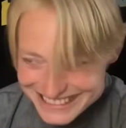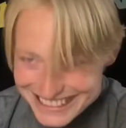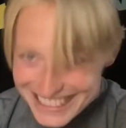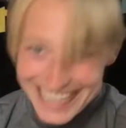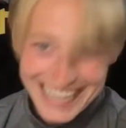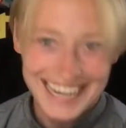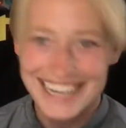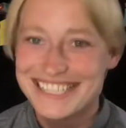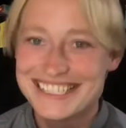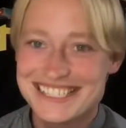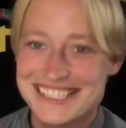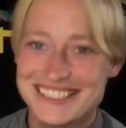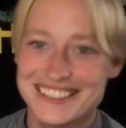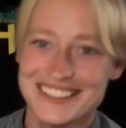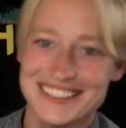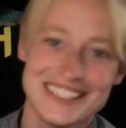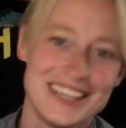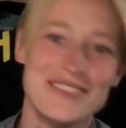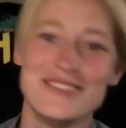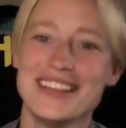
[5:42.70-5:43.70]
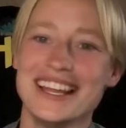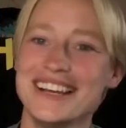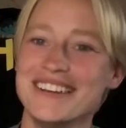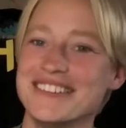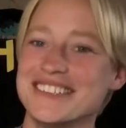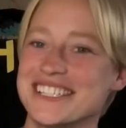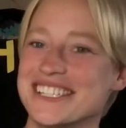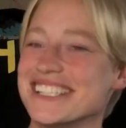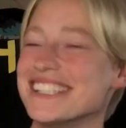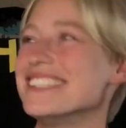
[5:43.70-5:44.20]
I still love
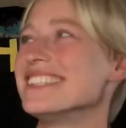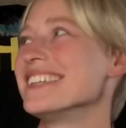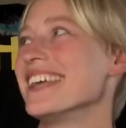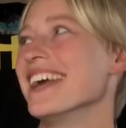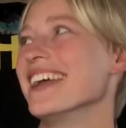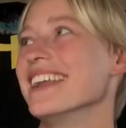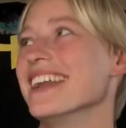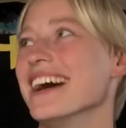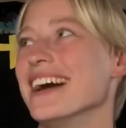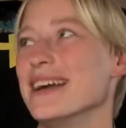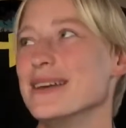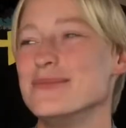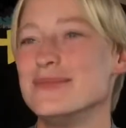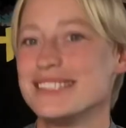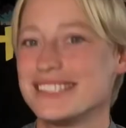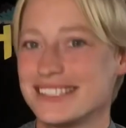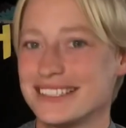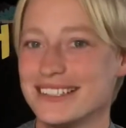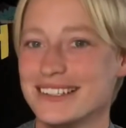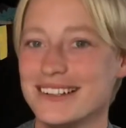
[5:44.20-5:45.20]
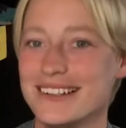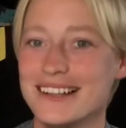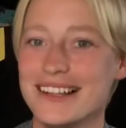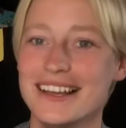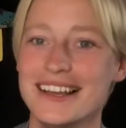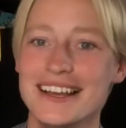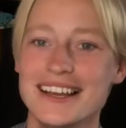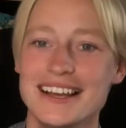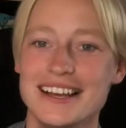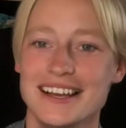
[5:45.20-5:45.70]
languages and I'm still
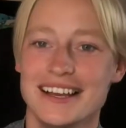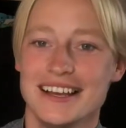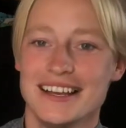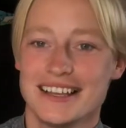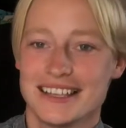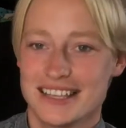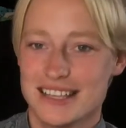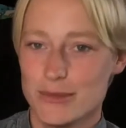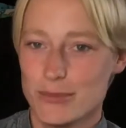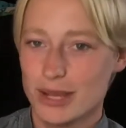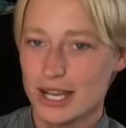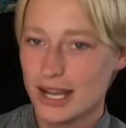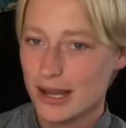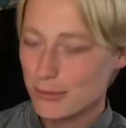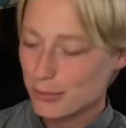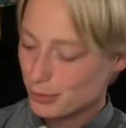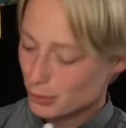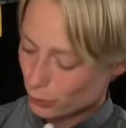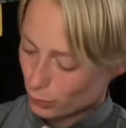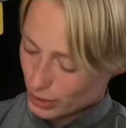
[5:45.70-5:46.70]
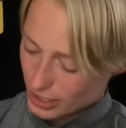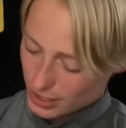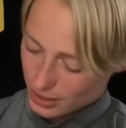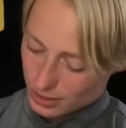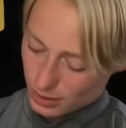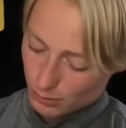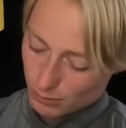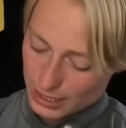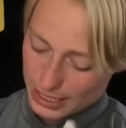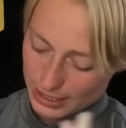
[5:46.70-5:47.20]
keeping up with
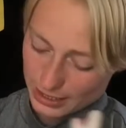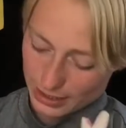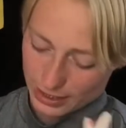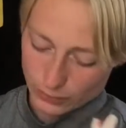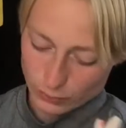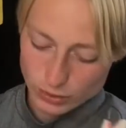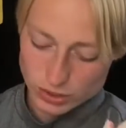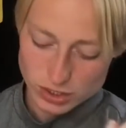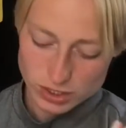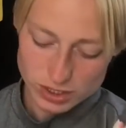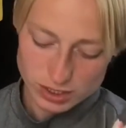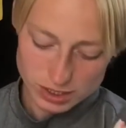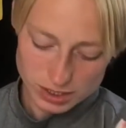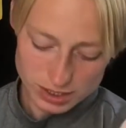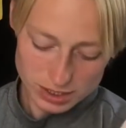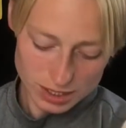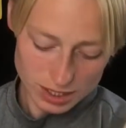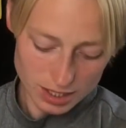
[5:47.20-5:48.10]
my languages.